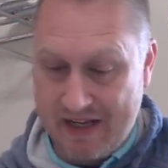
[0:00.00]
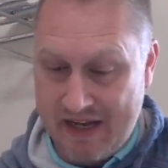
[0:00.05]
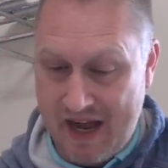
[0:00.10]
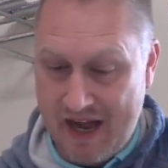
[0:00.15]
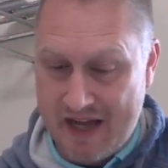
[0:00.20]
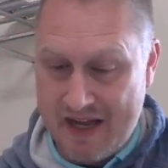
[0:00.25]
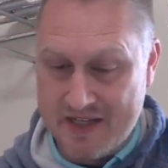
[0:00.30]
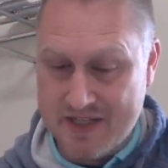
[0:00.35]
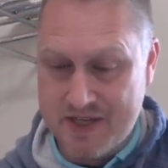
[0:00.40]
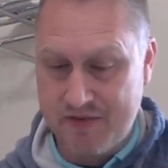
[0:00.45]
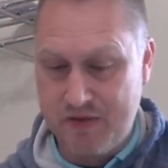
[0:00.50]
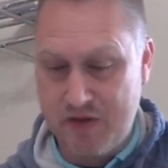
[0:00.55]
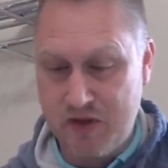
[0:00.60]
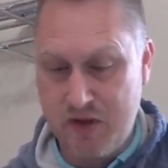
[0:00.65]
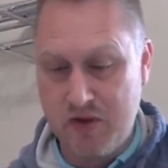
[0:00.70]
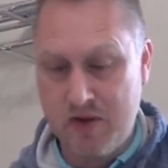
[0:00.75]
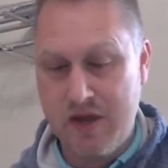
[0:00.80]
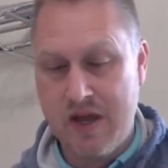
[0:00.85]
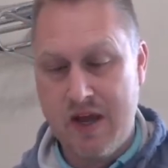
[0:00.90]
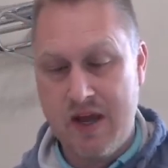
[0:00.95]
guys, if
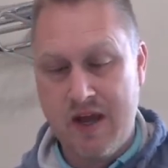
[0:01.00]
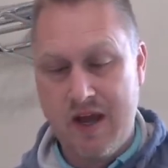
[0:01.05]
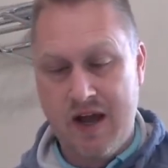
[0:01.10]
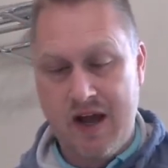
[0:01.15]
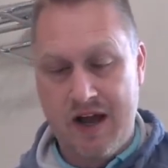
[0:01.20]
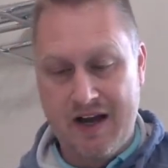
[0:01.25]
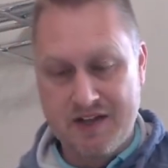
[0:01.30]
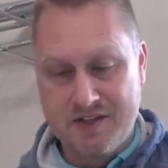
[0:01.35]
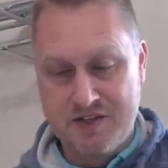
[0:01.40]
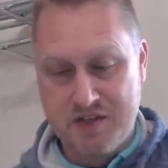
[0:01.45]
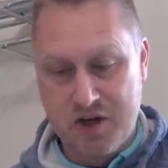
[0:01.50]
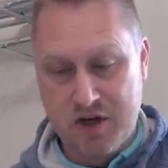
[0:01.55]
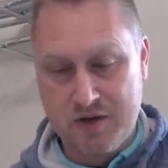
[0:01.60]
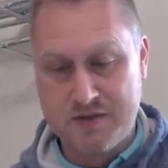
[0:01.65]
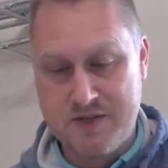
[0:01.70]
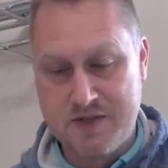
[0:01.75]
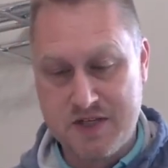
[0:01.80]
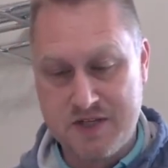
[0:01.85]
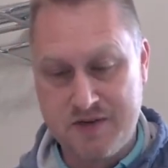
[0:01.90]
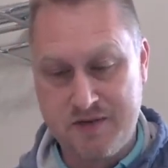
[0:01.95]
you uh,
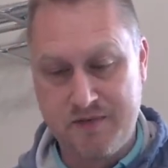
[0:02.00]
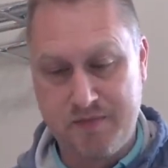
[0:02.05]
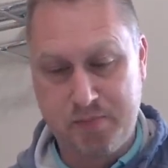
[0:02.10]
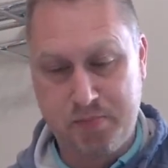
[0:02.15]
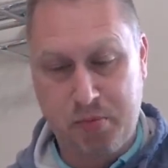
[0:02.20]
circumcision